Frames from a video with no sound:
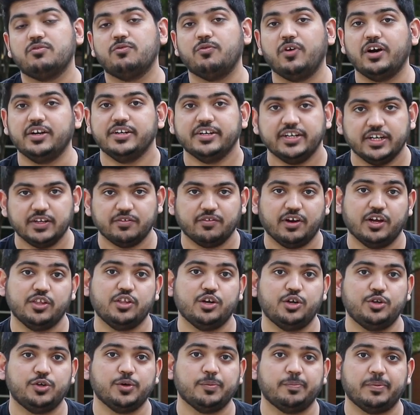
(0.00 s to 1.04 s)
wondering
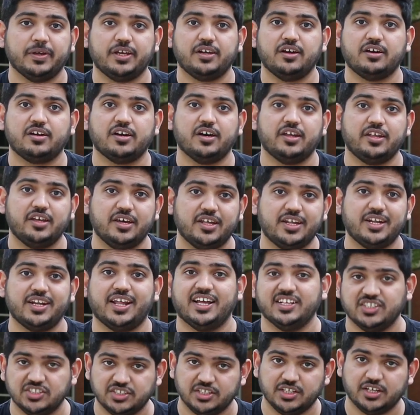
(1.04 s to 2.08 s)
whether to pick a career in
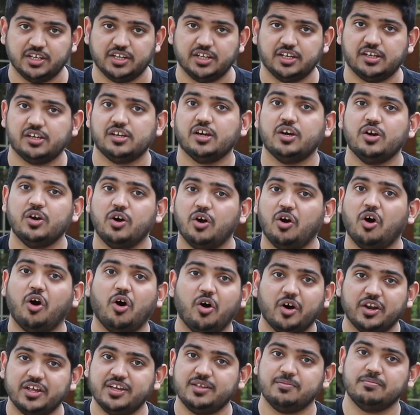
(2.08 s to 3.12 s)
engineering
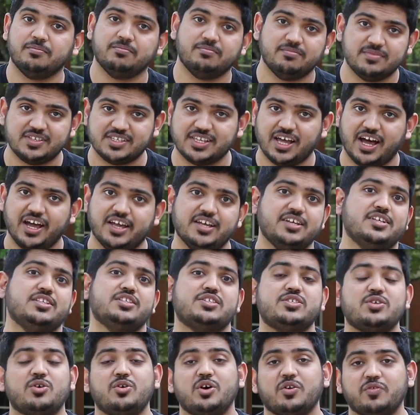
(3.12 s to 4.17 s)
or in science
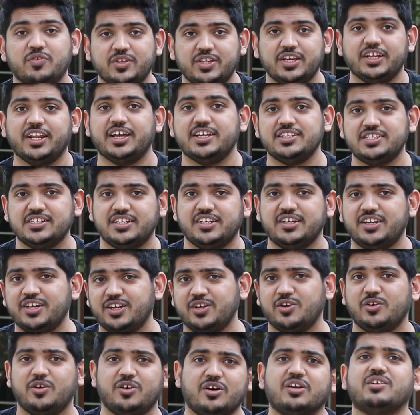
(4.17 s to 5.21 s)
or within
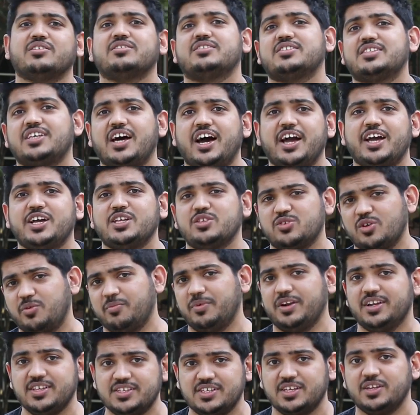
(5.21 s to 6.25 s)
engineering or science or
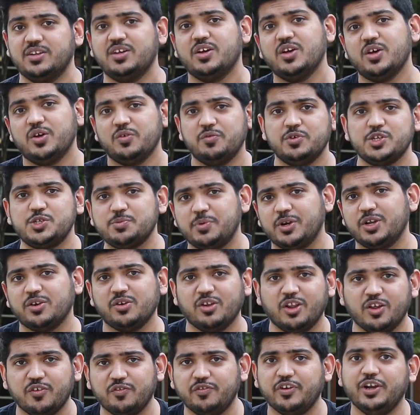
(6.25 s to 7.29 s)
medicine, which
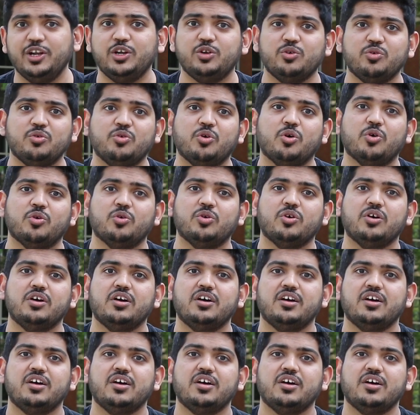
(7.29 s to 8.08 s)
particular field to go,